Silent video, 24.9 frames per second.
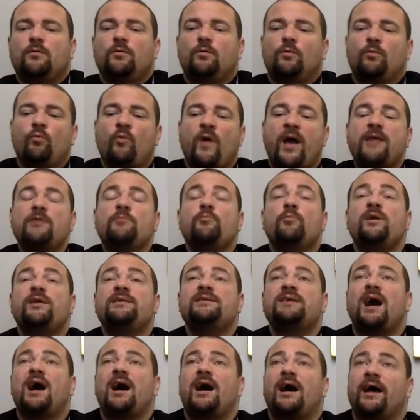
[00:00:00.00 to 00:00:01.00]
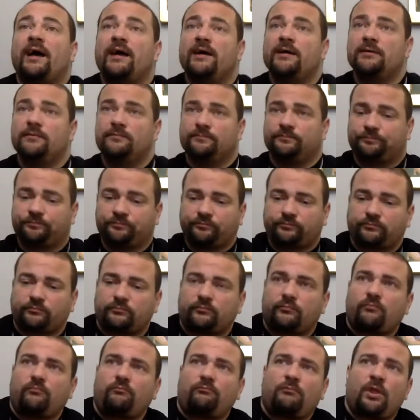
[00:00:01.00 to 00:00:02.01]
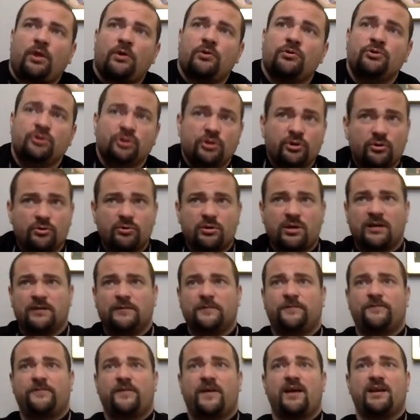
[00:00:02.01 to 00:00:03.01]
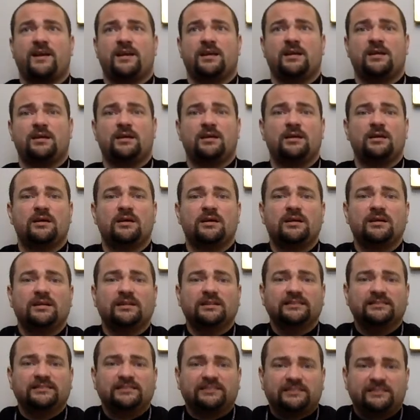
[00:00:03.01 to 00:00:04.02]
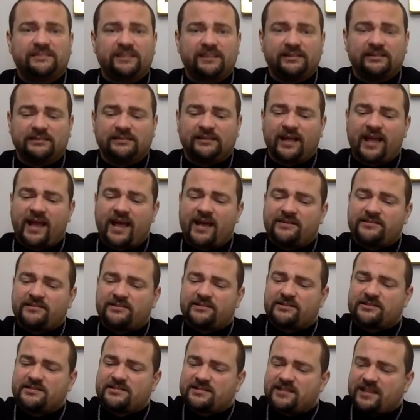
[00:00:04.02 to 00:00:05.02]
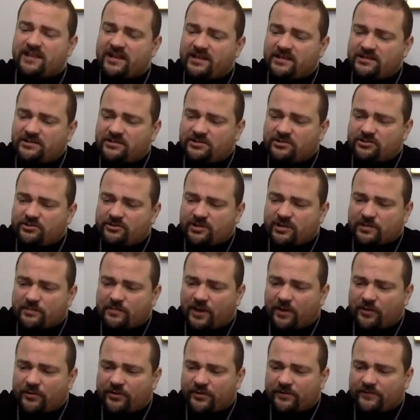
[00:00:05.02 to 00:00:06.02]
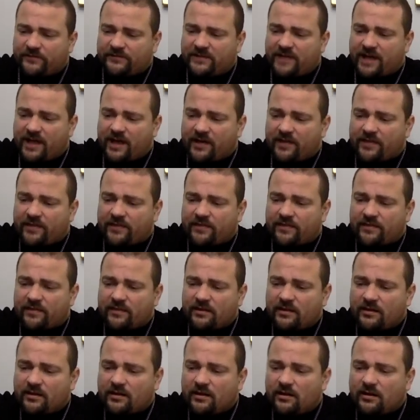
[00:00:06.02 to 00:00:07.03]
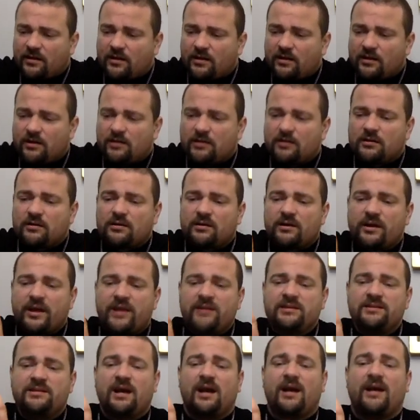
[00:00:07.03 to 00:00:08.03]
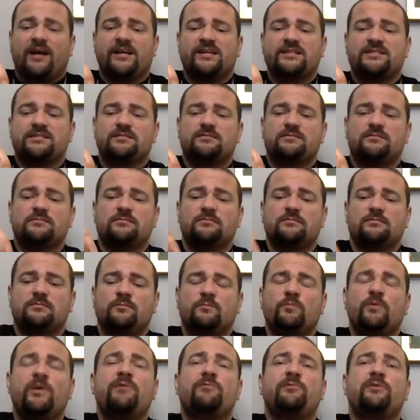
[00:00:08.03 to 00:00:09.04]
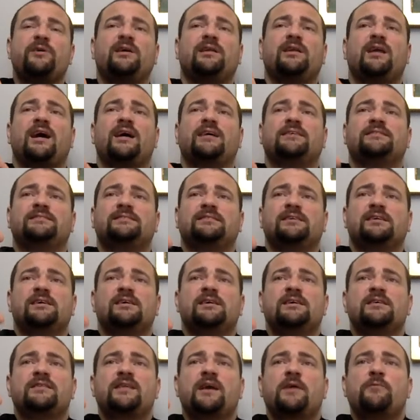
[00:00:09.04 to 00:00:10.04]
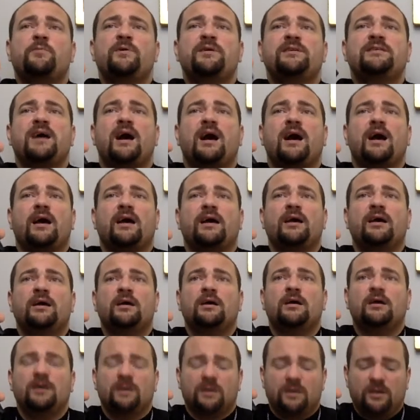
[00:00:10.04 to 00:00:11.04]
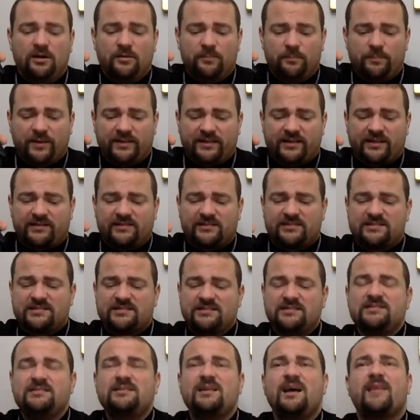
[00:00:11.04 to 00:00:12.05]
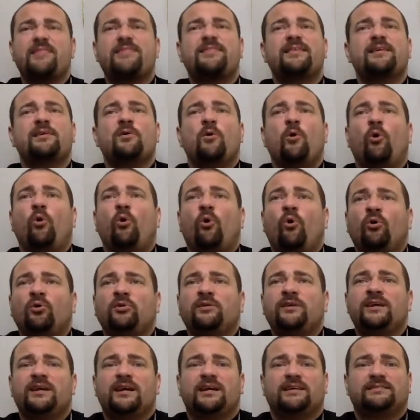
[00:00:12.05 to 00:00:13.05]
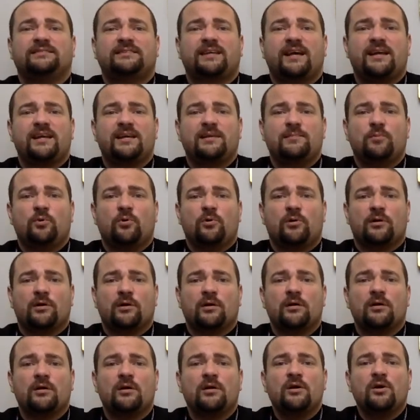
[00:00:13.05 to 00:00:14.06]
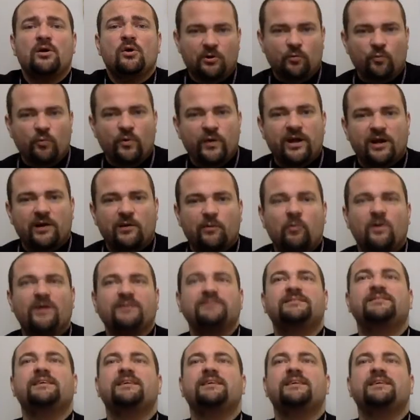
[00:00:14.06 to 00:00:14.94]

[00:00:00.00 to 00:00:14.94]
when we die, new confetti still enters into the mouth of death and dies. We realize that we die, but there is nothing holding us anymore. We are once